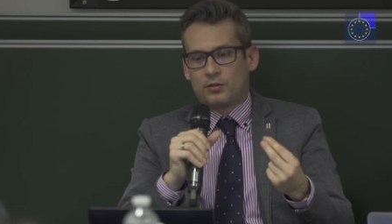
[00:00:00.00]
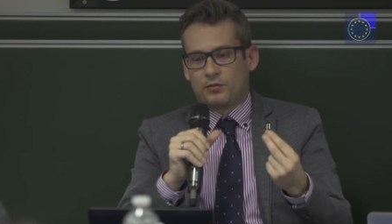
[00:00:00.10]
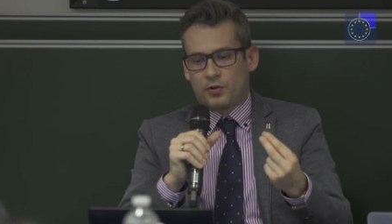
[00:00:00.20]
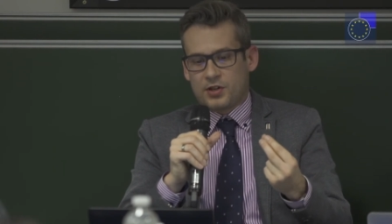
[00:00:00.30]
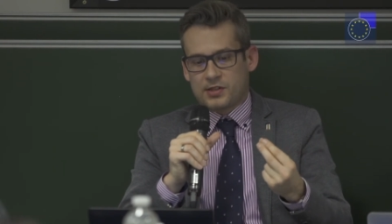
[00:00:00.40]

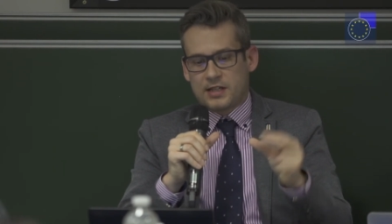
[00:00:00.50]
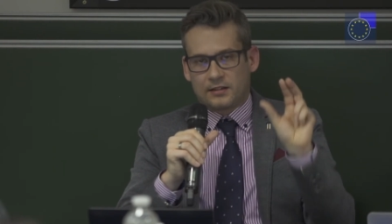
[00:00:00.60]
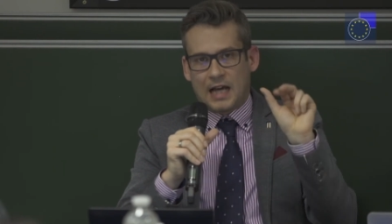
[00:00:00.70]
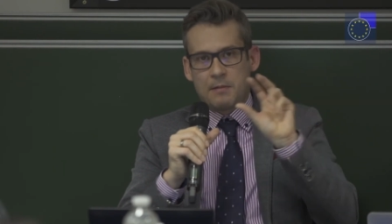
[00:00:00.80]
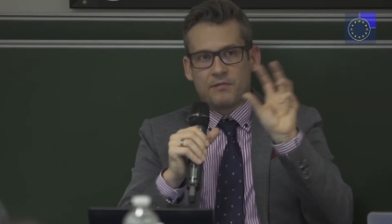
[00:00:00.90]
foresee a
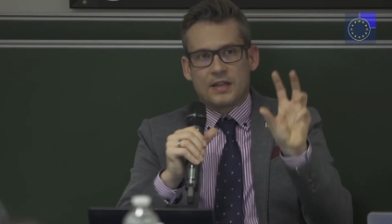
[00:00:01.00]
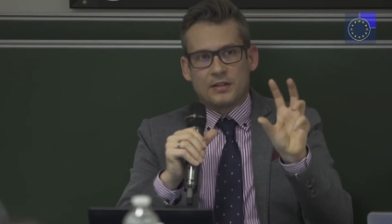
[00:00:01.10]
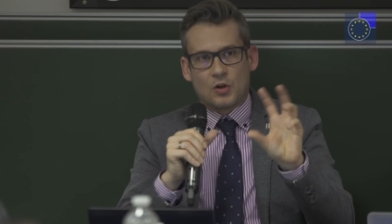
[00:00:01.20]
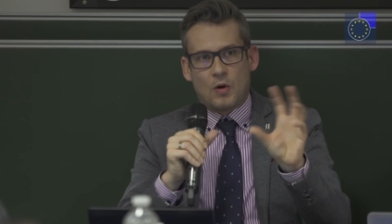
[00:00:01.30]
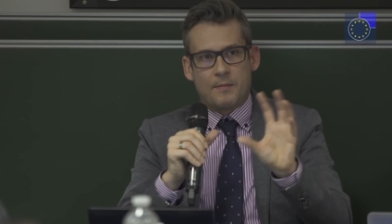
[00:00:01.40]
time
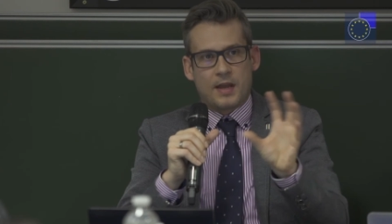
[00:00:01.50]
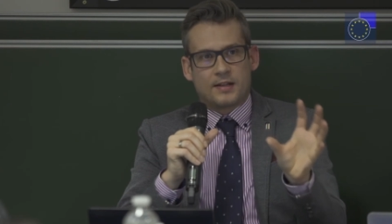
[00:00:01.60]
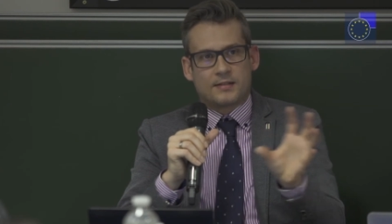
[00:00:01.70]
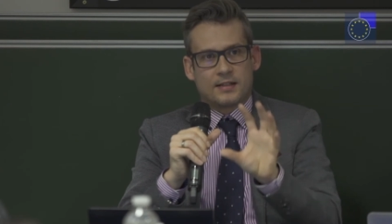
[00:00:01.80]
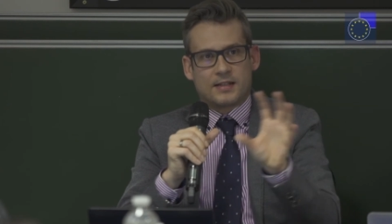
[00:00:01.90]
window, I mean
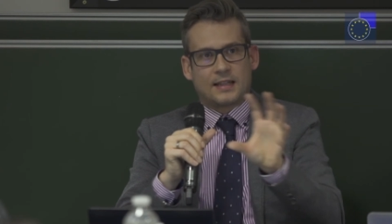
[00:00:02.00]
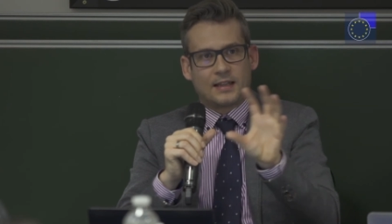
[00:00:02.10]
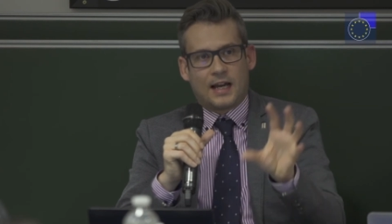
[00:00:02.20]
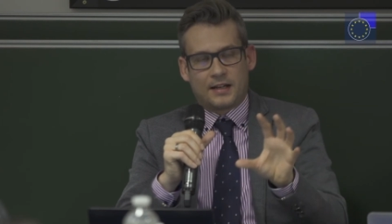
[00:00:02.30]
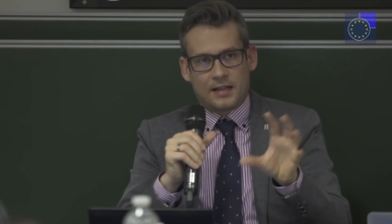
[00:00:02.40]
a
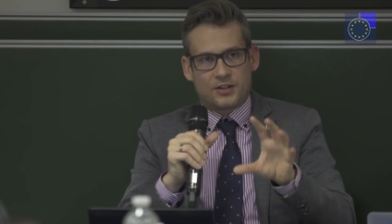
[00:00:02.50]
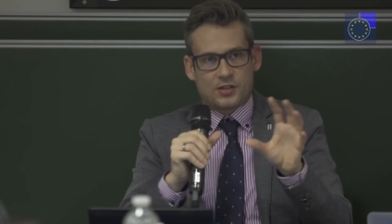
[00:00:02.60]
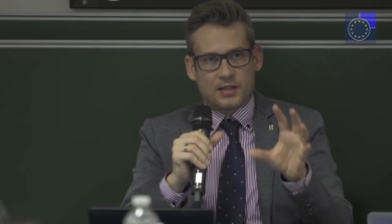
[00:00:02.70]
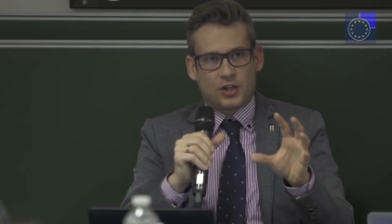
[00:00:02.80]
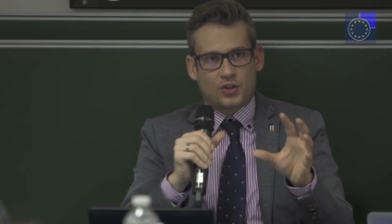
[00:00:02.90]
deadline in
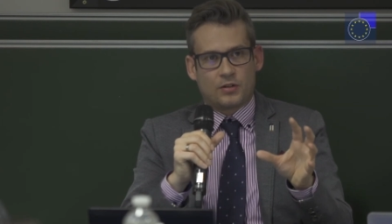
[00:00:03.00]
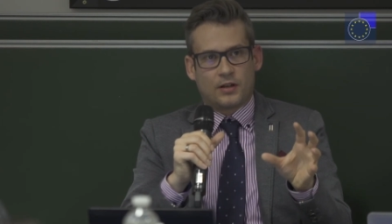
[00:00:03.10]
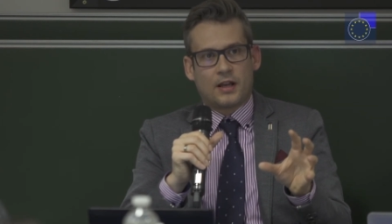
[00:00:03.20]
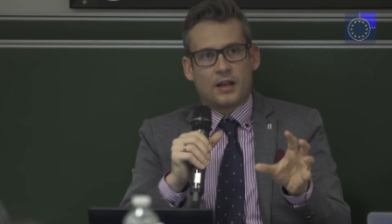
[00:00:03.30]
legislation